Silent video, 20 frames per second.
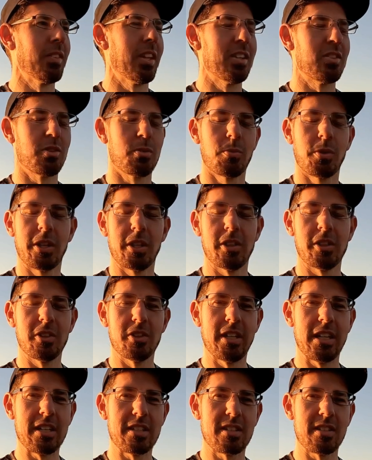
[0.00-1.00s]
It's a really
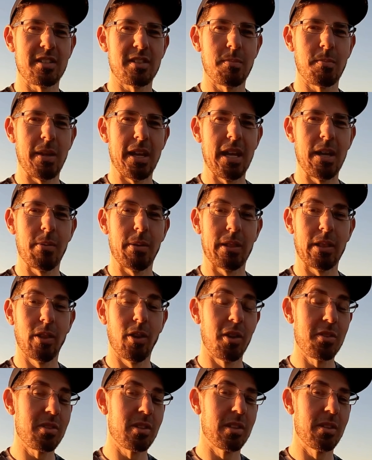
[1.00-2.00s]
unique system here with
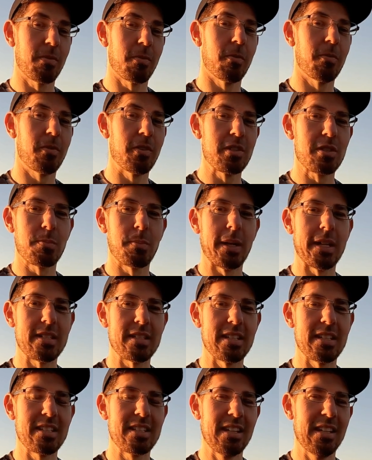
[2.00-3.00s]
lots of different fish
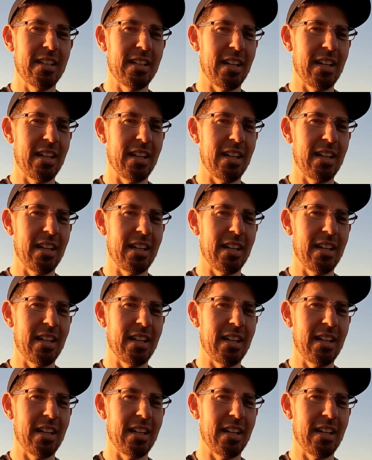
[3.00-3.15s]
species.